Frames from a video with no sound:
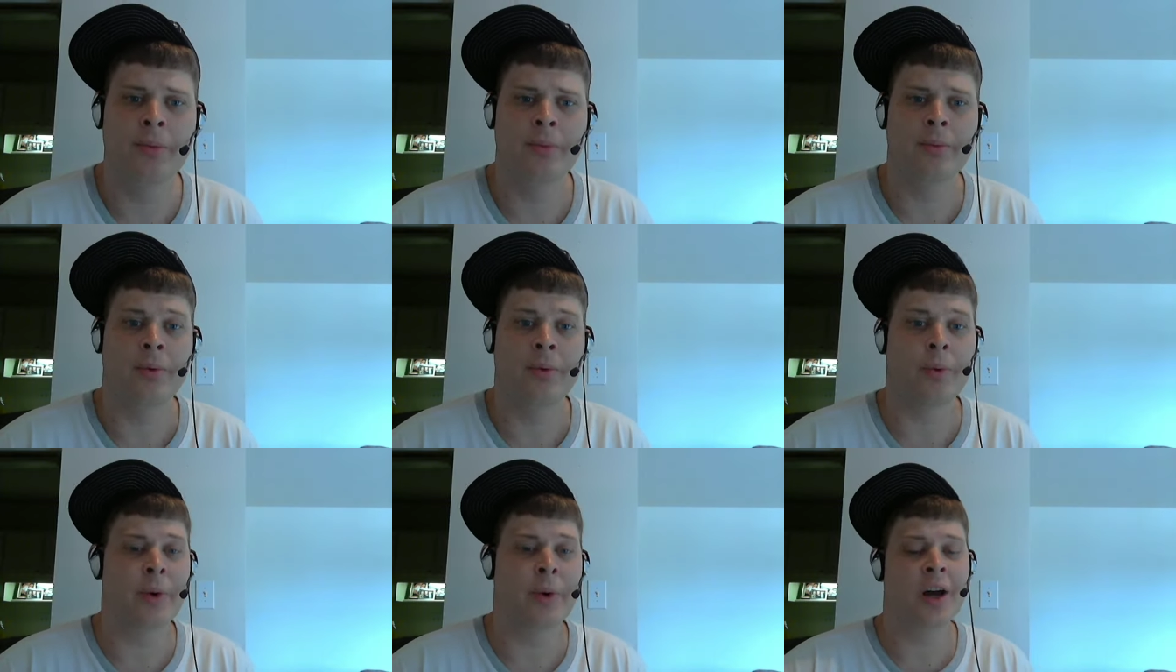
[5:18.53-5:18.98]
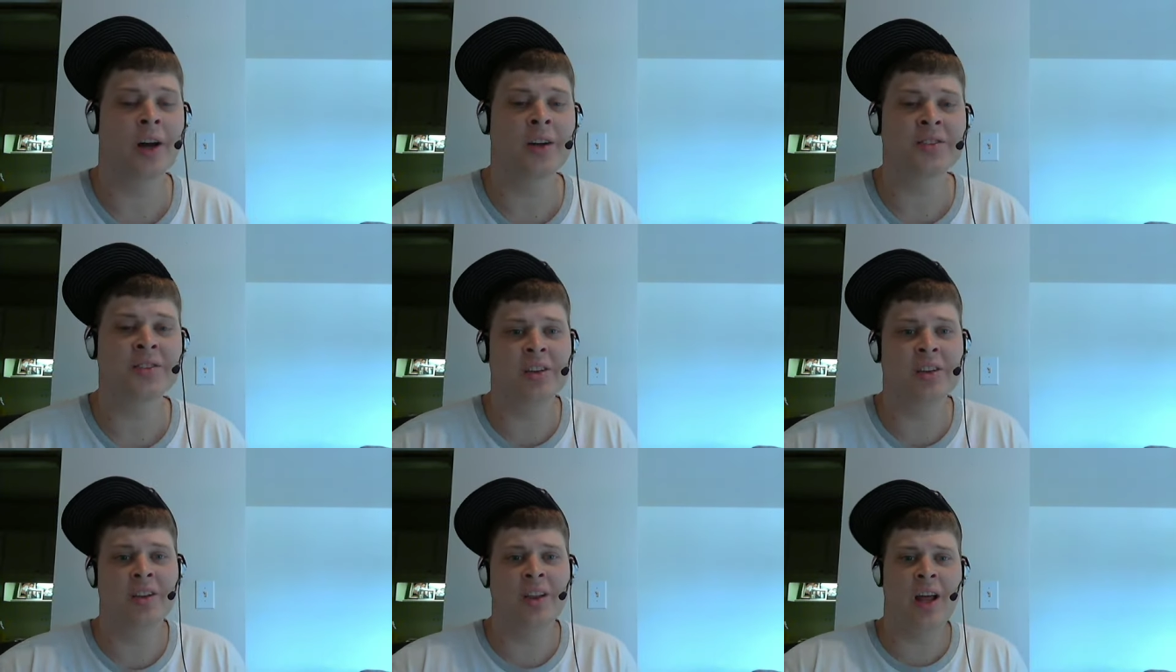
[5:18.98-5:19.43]
But we all
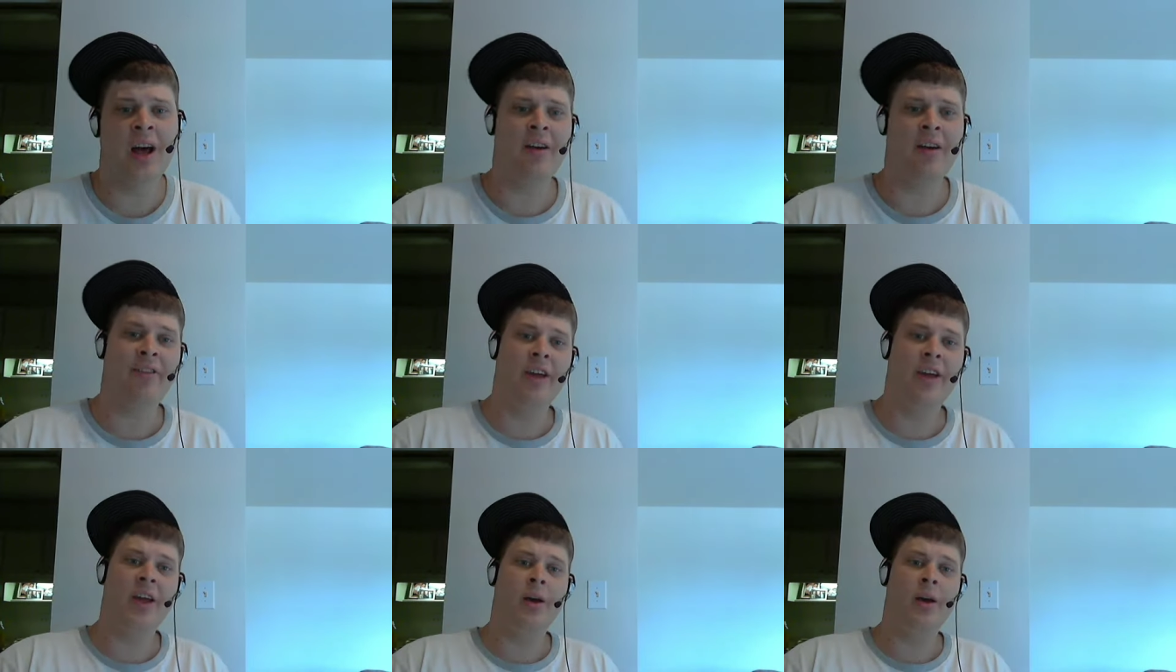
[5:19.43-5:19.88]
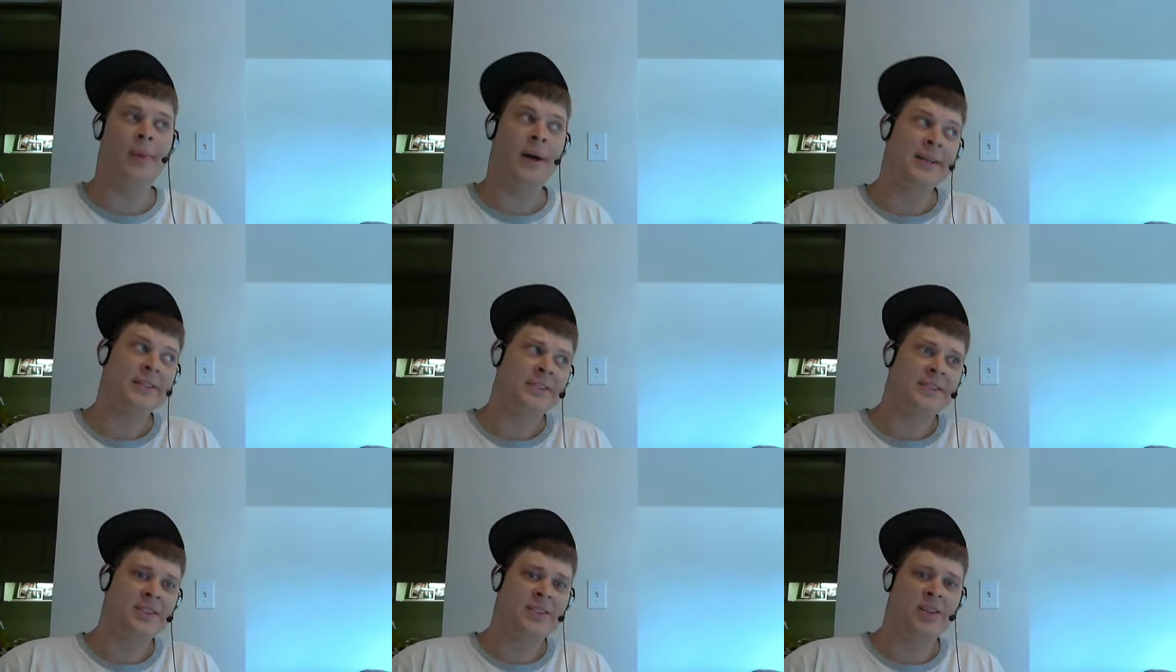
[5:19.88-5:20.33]
still love him.
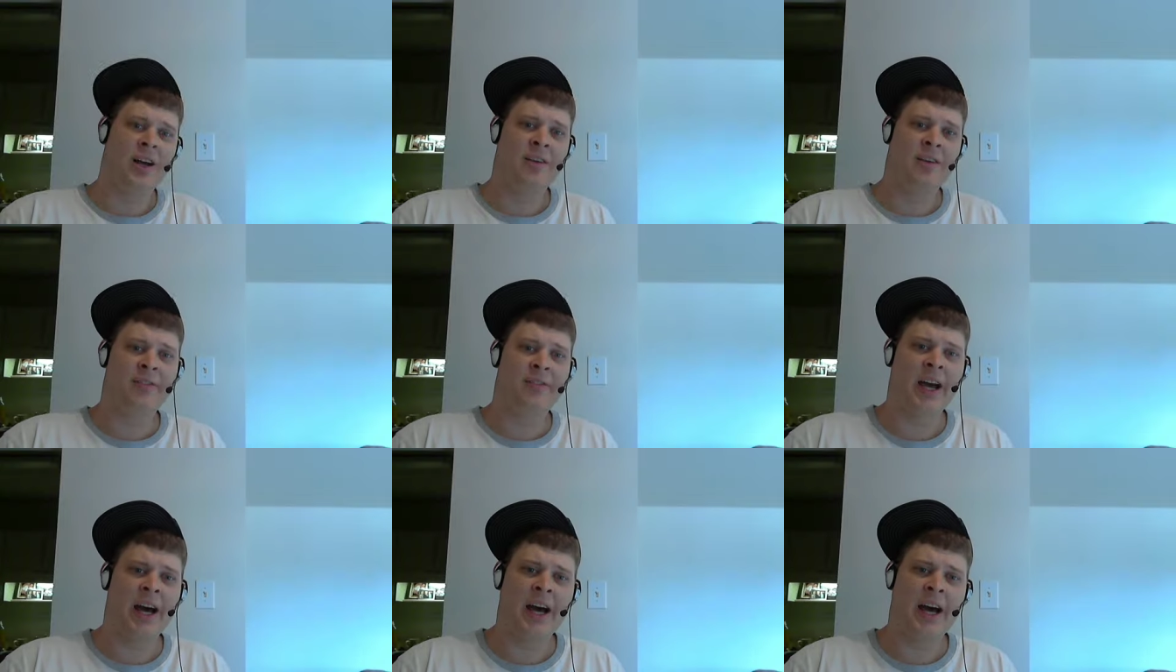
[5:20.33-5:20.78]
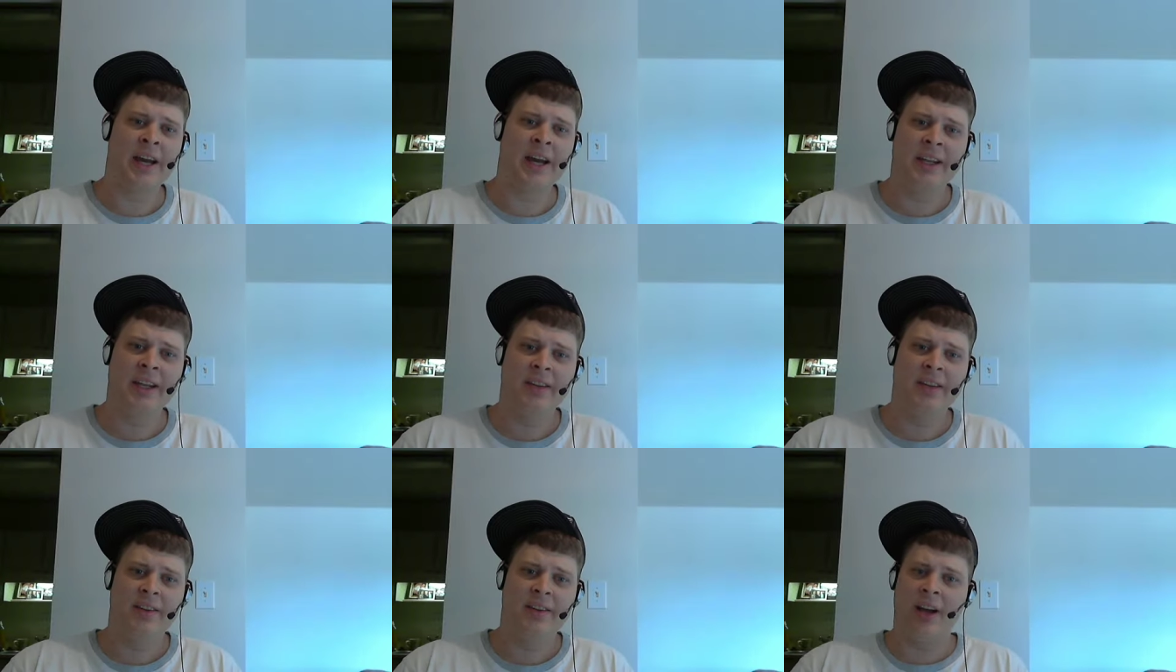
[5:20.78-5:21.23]
I still love
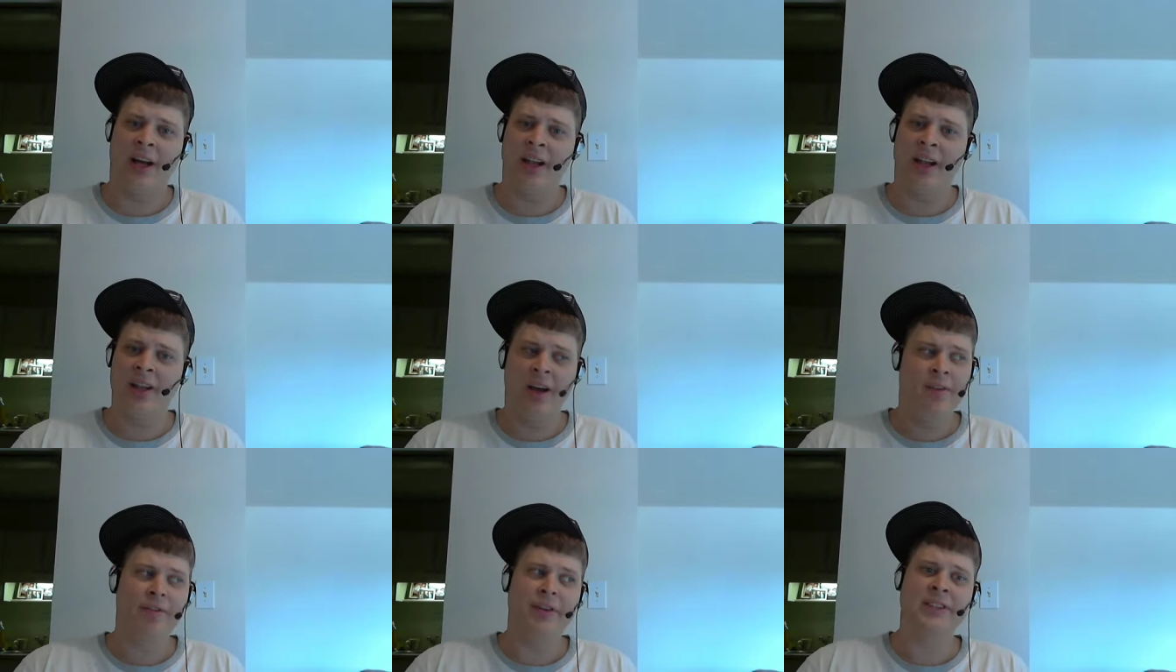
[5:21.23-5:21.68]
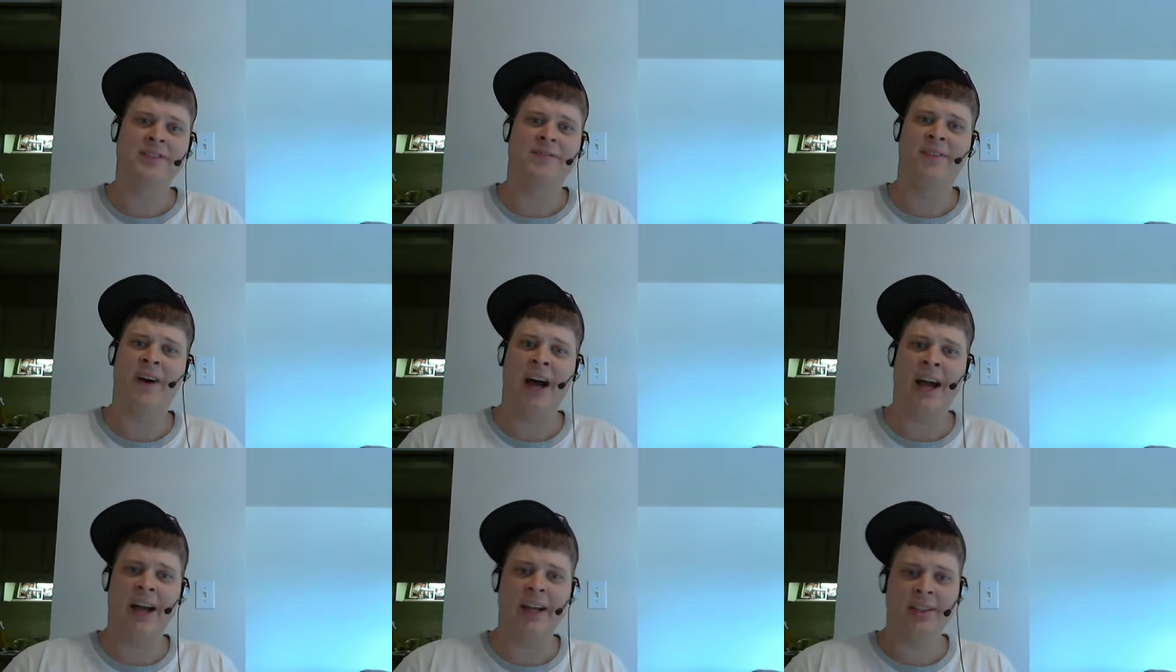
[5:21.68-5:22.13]
Gatti. I love his
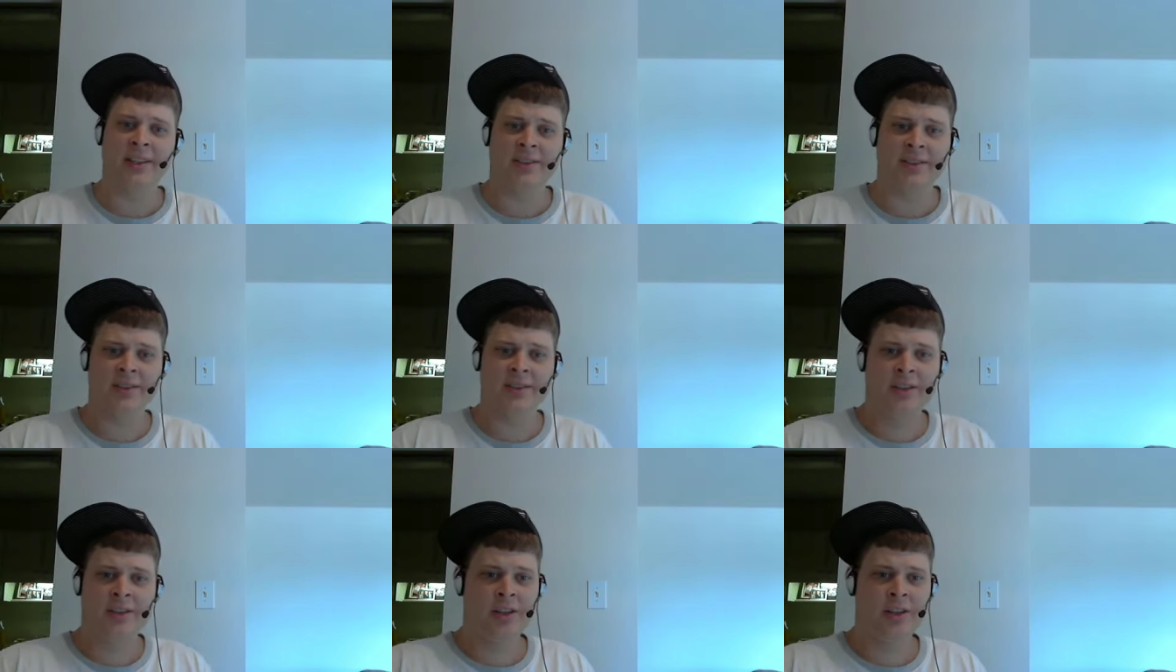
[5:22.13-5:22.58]
fights.